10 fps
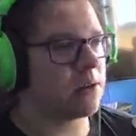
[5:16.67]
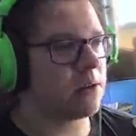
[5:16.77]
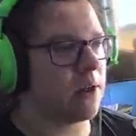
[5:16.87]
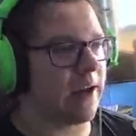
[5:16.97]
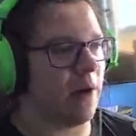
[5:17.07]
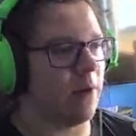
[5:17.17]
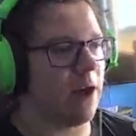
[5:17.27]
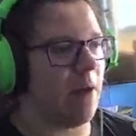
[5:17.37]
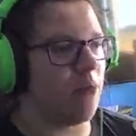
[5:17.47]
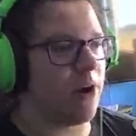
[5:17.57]
Okay, we
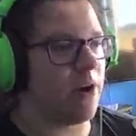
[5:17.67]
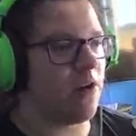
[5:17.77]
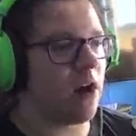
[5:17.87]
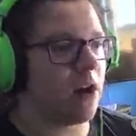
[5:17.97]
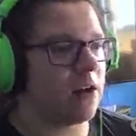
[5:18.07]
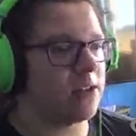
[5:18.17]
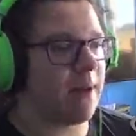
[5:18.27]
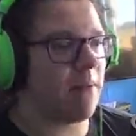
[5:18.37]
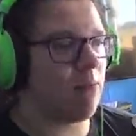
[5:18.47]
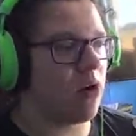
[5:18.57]
got Brain Rod on this
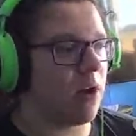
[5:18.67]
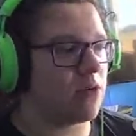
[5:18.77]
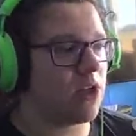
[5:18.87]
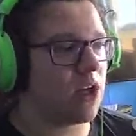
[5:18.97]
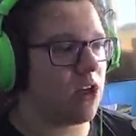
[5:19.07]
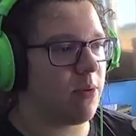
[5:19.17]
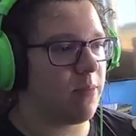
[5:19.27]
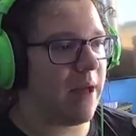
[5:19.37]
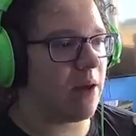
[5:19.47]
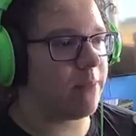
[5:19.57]
bad boy. I was gonna double
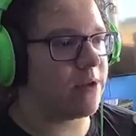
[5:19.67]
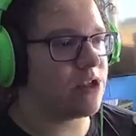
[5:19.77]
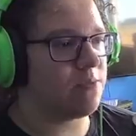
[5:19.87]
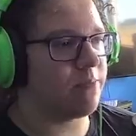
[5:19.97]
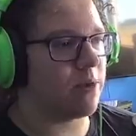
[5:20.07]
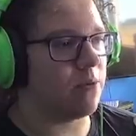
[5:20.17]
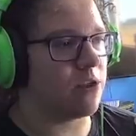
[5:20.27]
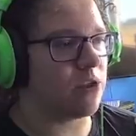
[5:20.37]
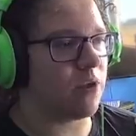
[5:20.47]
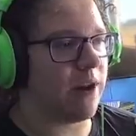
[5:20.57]
pack a punch it, but we
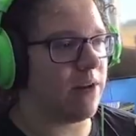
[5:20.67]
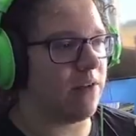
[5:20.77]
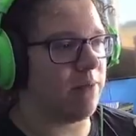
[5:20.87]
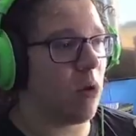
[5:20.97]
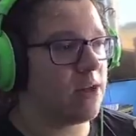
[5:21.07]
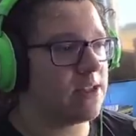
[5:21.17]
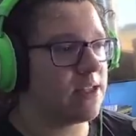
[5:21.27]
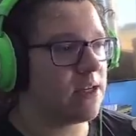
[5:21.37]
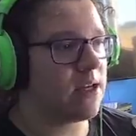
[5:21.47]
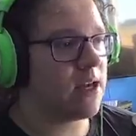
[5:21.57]
just don't have enough points.
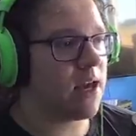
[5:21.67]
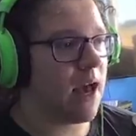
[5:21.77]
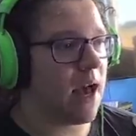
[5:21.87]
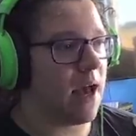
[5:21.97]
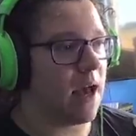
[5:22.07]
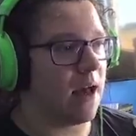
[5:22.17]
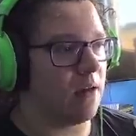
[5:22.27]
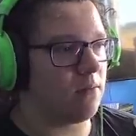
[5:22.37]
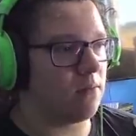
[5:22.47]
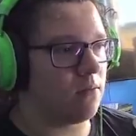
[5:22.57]
Can
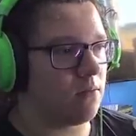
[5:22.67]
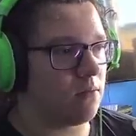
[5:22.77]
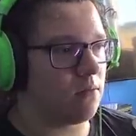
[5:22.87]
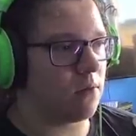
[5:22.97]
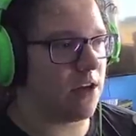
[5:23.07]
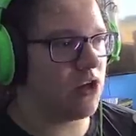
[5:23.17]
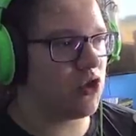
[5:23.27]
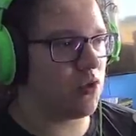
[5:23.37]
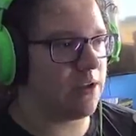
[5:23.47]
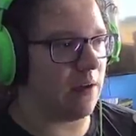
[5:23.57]
I
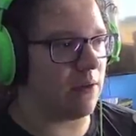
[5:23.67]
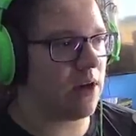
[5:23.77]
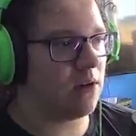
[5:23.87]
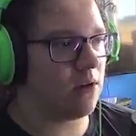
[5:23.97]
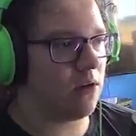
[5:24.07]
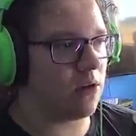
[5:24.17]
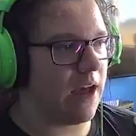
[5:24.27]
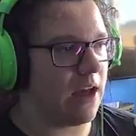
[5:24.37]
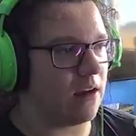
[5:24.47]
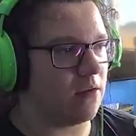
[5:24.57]
shoot down there? Oh, you
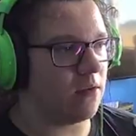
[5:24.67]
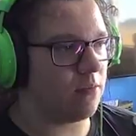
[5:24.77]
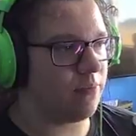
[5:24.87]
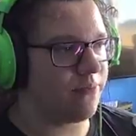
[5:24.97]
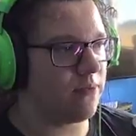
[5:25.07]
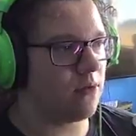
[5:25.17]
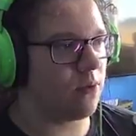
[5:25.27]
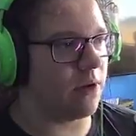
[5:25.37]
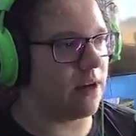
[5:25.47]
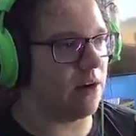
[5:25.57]
can. Don't
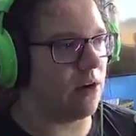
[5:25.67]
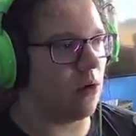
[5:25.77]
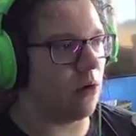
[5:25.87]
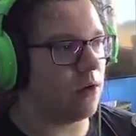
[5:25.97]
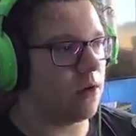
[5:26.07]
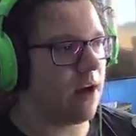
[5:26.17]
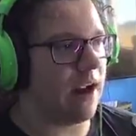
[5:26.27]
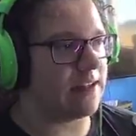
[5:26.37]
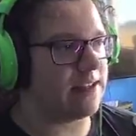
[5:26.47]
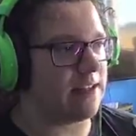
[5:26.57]
get out of the hole. Alright,
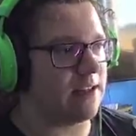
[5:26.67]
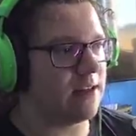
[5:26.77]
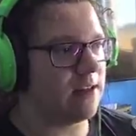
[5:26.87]
let's see.